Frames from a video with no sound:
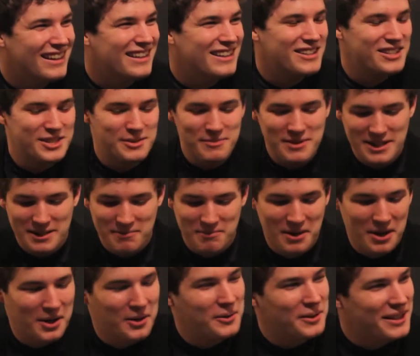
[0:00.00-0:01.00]
You should be a
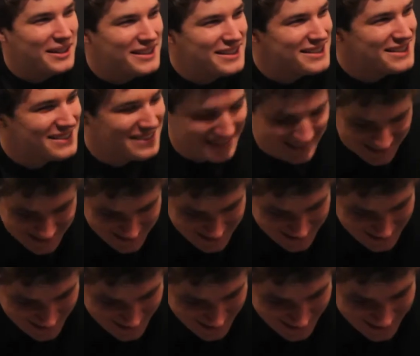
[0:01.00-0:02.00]
poet.
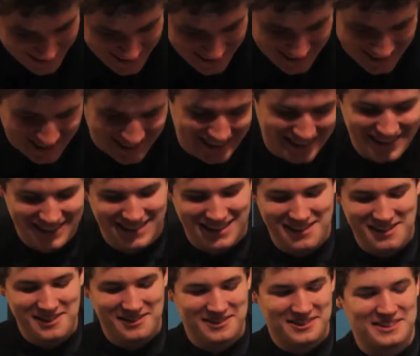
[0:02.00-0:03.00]

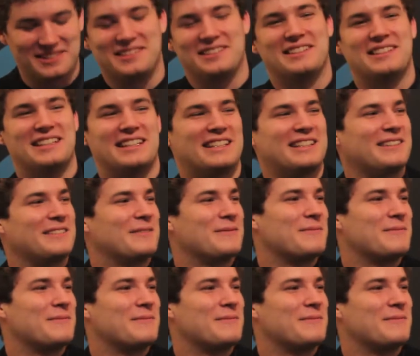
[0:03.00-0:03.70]
That's what we're learning.